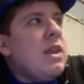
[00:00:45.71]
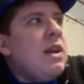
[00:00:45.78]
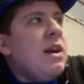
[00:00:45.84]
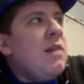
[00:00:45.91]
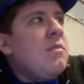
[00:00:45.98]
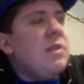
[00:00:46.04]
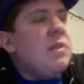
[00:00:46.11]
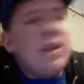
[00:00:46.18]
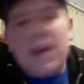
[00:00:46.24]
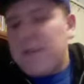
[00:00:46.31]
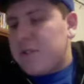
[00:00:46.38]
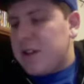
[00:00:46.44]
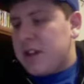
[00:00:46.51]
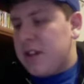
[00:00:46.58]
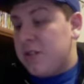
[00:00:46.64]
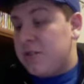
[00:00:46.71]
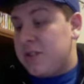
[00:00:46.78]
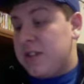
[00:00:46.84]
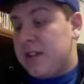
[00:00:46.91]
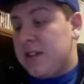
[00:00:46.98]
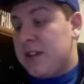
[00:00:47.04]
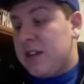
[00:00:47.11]
But after I
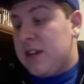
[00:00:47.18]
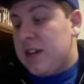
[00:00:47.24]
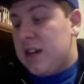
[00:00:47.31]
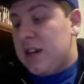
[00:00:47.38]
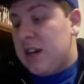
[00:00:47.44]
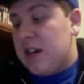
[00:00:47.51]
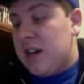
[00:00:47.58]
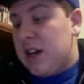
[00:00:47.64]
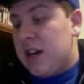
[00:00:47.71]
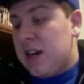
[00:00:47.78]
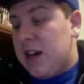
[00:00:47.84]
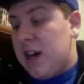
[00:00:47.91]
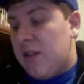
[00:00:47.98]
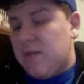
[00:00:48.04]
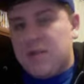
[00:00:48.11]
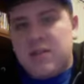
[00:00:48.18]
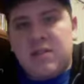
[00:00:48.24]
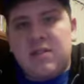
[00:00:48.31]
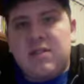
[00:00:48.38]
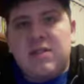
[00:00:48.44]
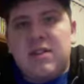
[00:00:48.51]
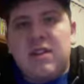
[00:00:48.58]
used it,
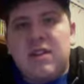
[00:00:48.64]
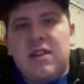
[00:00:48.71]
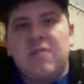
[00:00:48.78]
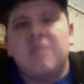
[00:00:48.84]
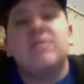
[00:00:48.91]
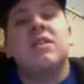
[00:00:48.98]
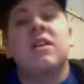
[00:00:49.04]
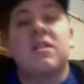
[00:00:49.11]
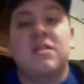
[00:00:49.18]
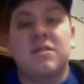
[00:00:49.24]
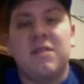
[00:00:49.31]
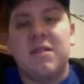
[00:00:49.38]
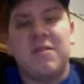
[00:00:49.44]
it was awesome.